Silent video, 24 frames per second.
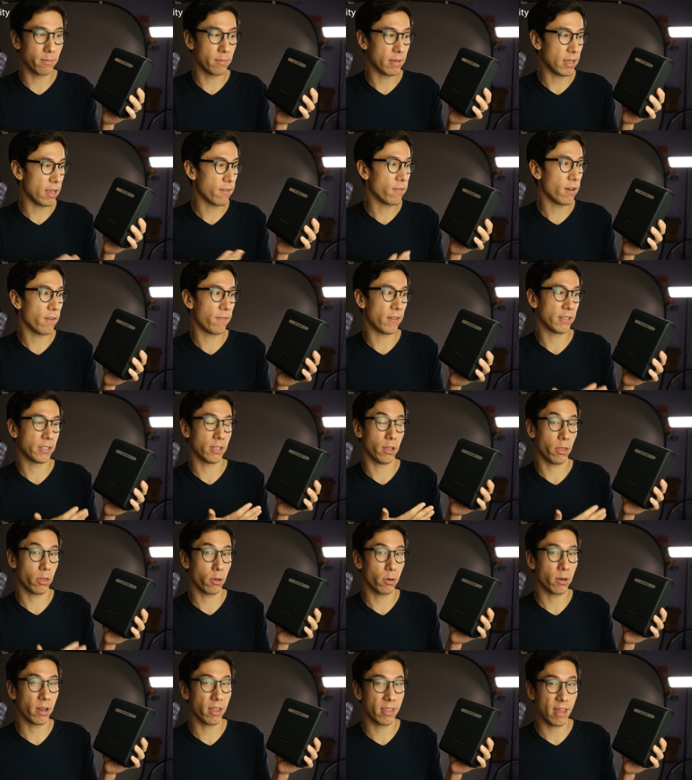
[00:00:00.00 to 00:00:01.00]
even if it's a
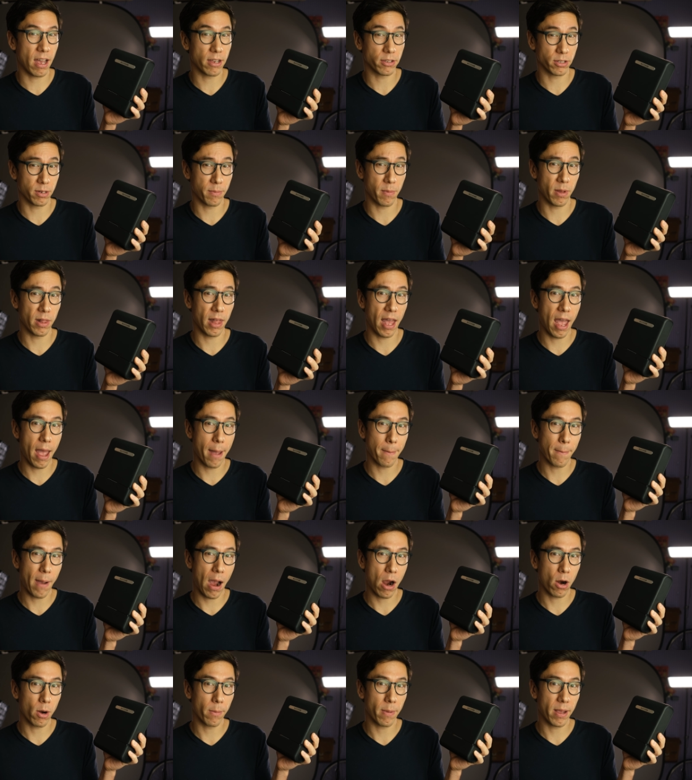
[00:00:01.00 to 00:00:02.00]
30,000 milliamp
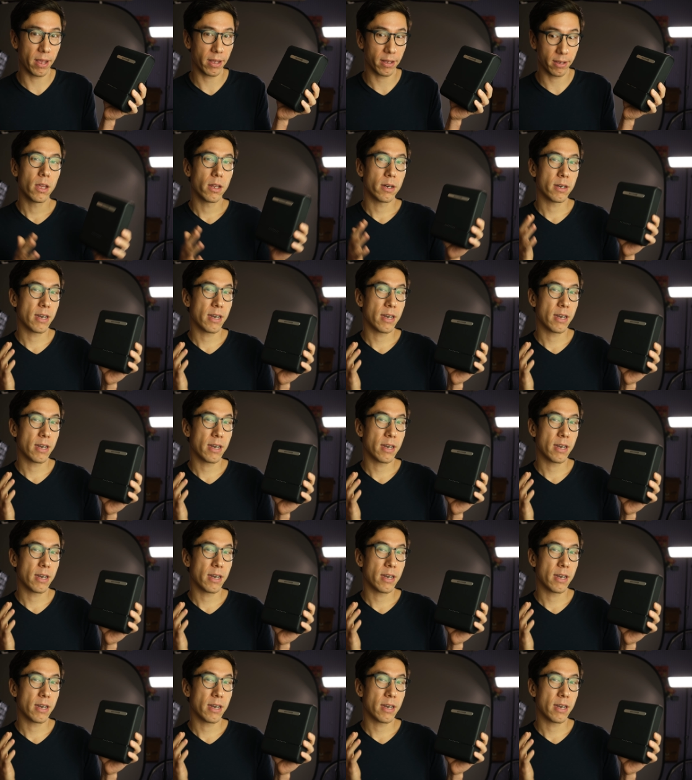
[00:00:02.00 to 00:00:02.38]
power bank.